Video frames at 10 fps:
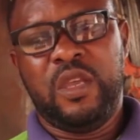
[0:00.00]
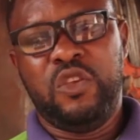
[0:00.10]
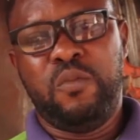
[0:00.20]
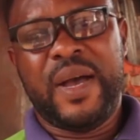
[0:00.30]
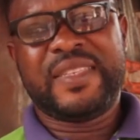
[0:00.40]

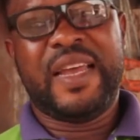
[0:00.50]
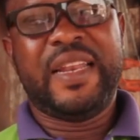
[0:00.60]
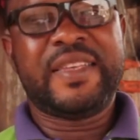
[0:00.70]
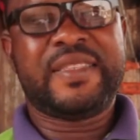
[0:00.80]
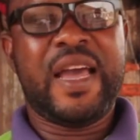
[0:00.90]
you must
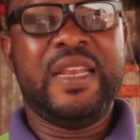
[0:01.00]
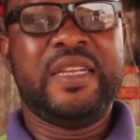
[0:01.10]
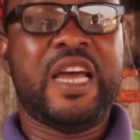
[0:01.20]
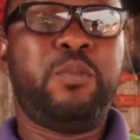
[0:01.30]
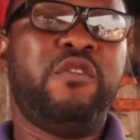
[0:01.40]
understand the
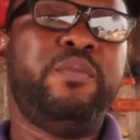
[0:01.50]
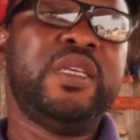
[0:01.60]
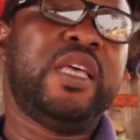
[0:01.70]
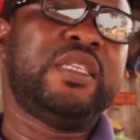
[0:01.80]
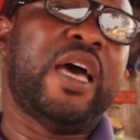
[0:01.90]
type of
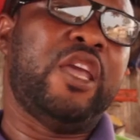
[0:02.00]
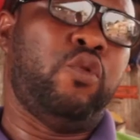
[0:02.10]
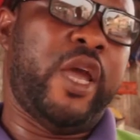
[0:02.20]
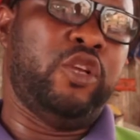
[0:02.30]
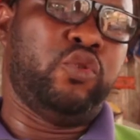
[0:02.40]
business that
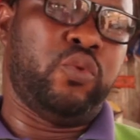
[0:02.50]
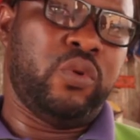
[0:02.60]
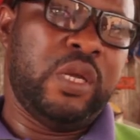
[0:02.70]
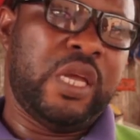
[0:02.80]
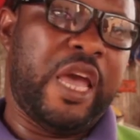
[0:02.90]
you are into.
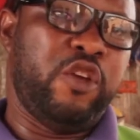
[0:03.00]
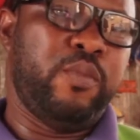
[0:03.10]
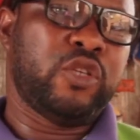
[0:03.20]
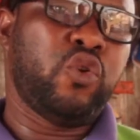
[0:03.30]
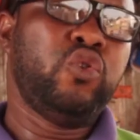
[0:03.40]
And you
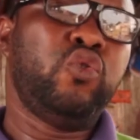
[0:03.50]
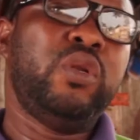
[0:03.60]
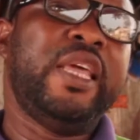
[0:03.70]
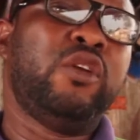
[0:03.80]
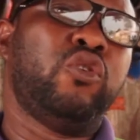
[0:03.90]
must also
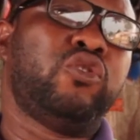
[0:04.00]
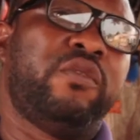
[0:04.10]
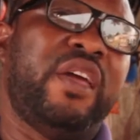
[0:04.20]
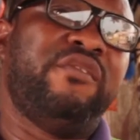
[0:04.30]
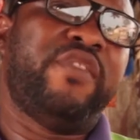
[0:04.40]
take note
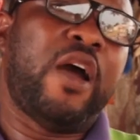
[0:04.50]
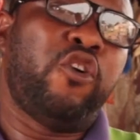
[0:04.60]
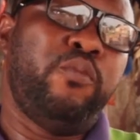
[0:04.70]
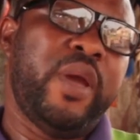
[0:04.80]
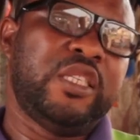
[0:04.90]
of the
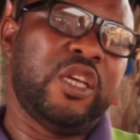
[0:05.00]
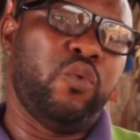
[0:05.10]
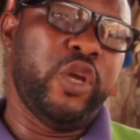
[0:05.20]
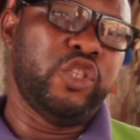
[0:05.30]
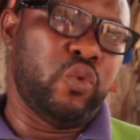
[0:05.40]
environment
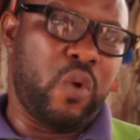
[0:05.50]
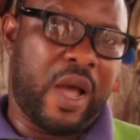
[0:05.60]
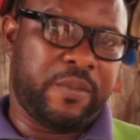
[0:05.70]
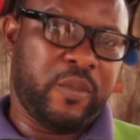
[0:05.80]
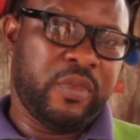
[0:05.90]
in which you are.